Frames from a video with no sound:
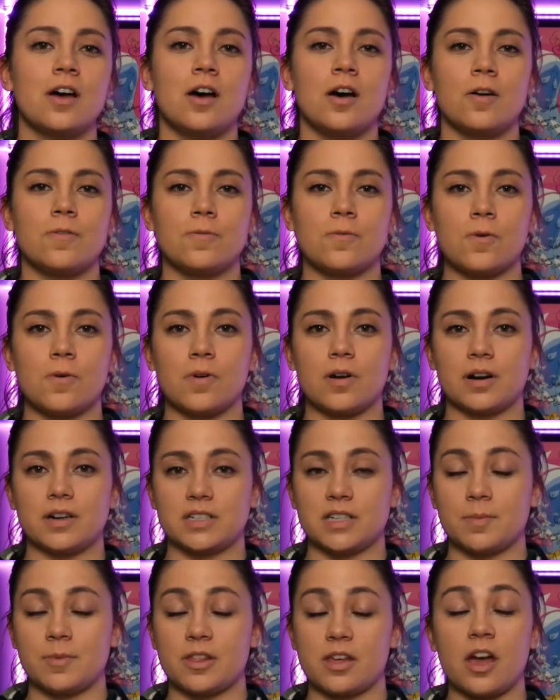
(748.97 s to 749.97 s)
for some
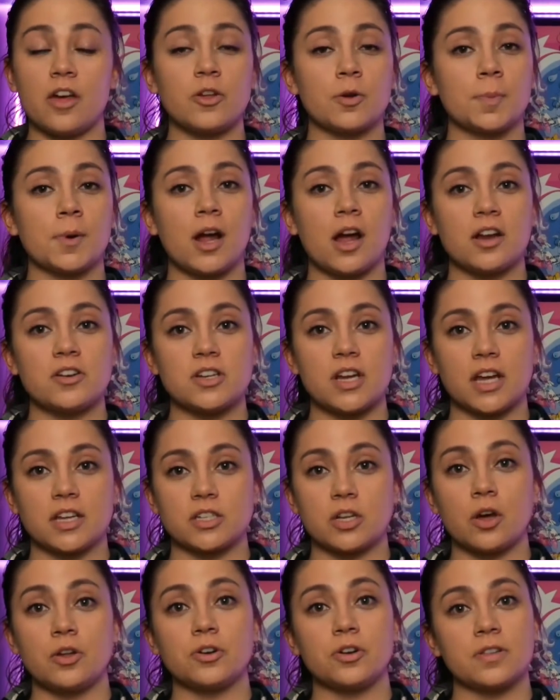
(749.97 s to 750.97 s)
of the other projects
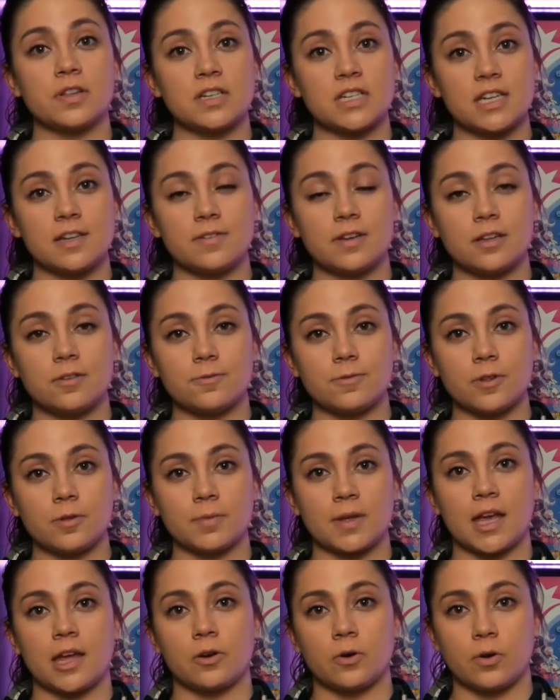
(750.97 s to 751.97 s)
under the TV and film
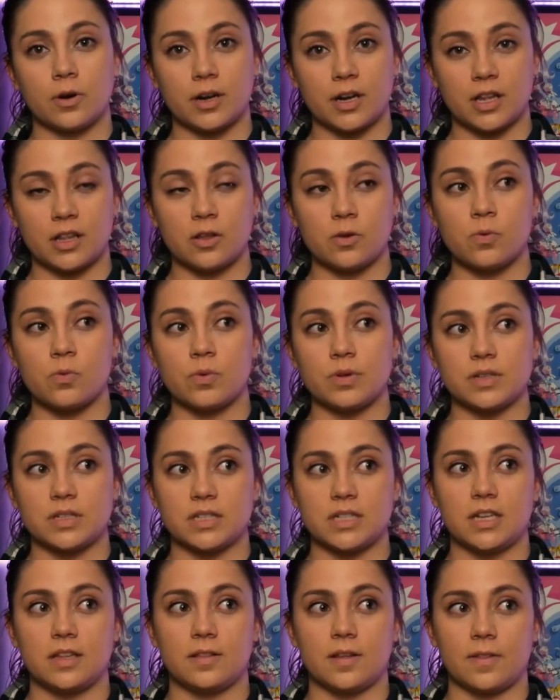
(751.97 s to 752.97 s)
category, you will
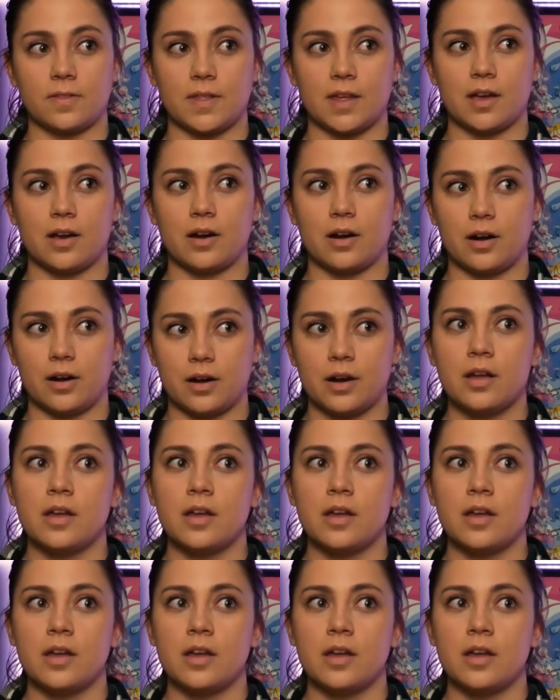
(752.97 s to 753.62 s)
see that they are